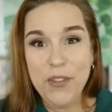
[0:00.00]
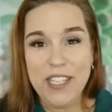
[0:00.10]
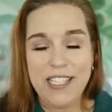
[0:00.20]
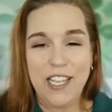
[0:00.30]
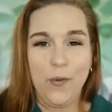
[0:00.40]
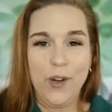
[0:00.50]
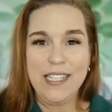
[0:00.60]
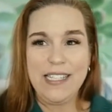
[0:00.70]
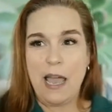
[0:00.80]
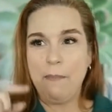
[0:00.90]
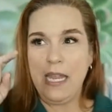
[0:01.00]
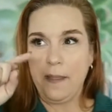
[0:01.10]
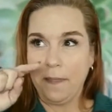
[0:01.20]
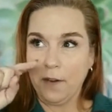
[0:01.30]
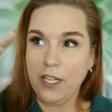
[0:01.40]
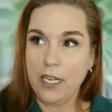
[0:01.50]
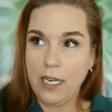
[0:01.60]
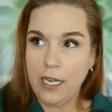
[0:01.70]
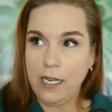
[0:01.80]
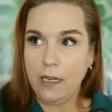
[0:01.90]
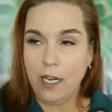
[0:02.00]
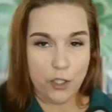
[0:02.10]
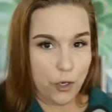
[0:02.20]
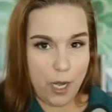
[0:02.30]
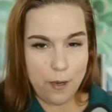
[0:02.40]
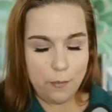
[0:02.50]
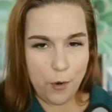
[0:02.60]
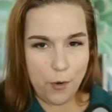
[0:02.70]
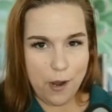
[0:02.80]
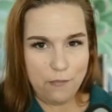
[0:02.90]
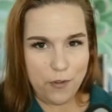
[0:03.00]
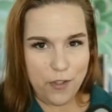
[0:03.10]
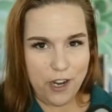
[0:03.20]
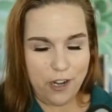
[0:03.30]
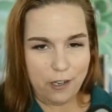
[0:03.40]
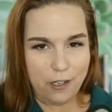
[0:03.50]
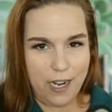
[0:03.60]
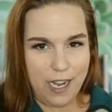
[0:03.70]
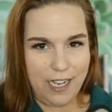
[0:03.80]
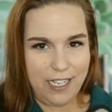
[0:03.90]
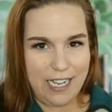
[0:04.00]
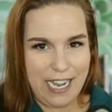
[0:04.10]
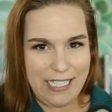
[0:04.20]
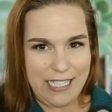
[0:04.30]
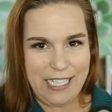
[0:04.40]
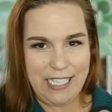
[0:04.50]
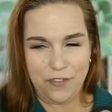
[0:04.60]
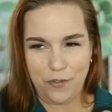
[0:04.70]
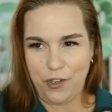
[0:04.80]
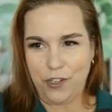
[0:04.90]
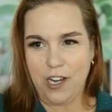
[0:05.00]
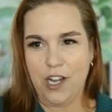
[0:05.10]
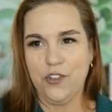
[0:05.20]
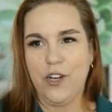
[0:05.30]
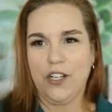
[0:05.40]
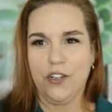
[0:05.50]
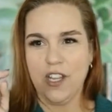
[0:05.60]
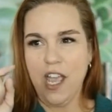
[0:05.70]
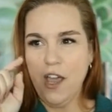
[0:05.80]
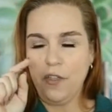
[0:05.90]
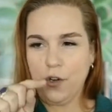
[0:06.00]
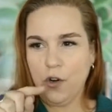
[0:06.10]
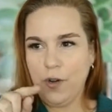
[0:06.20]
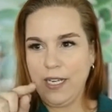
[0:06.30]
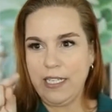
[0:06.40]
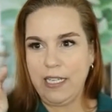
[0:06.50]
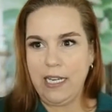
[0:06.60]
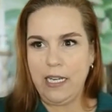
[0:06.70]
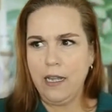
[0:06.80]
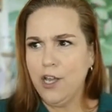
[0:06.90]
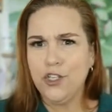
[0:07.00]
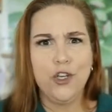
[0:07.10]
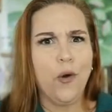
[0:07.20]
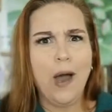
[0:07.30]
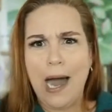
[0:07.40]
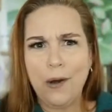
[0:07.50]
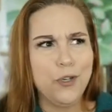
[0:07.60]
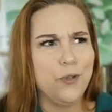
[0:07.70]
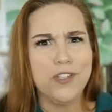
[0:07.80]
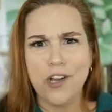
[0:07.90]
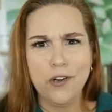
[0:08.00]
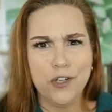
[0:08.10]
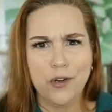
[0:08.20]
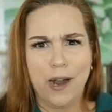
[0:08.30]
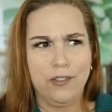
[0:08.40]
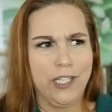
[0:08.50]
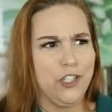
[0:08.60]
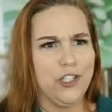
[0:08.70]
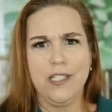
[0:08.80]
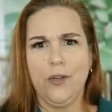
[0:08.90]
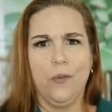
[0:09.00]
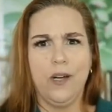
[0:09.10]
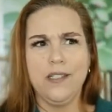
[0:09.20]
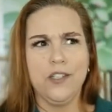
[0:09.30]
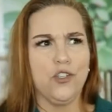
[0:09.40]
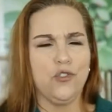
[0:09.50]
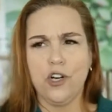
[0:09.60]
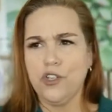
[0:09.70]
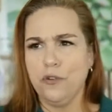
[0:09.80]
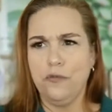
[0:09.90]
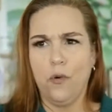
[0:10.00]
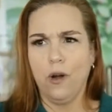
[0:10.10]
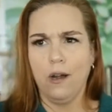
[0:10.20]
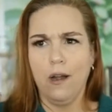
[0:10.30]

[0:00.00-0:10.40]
this thing. What does that mean? They're going to need a training program for their ICs, for their contractors. They're going to need to know, how do you start a travel agency? What's the structure for